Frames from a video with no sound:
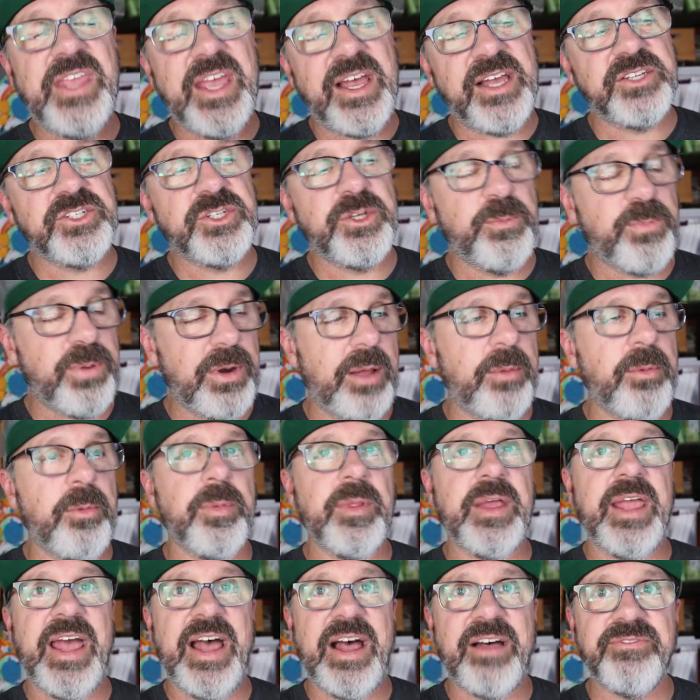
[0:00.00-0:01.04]
yes, you
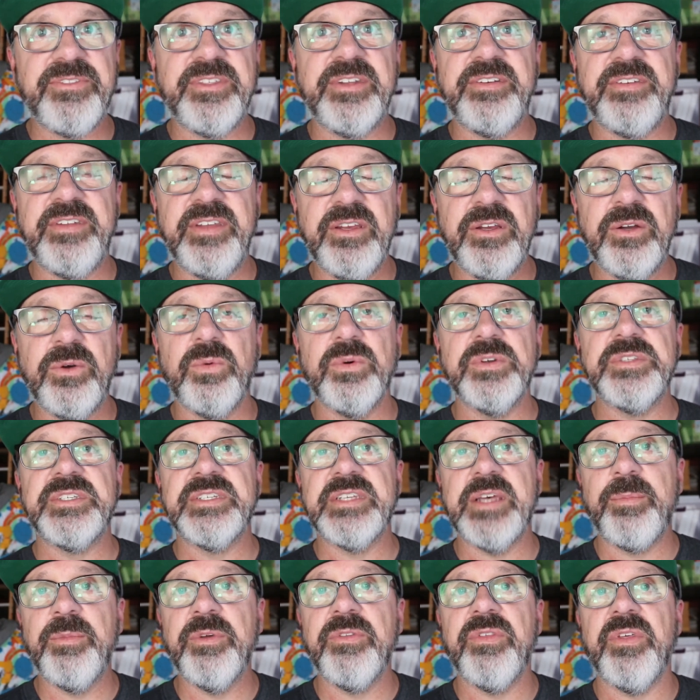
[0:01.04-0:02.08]
probably have to deal with
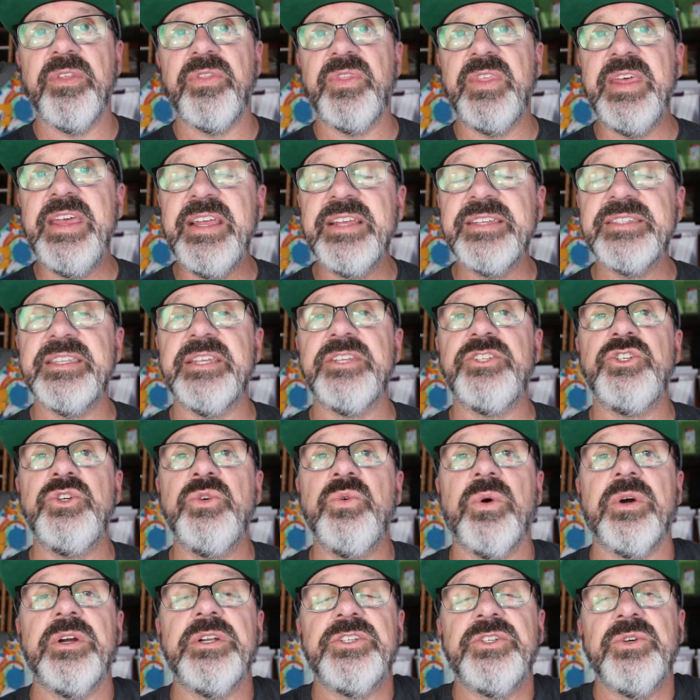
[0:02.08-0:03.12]
some of the things that
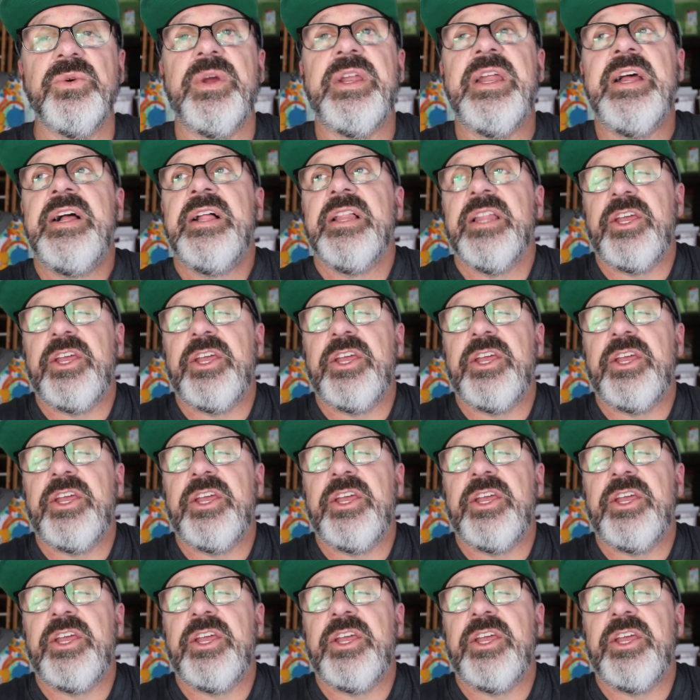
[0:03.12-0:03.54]
you are doing.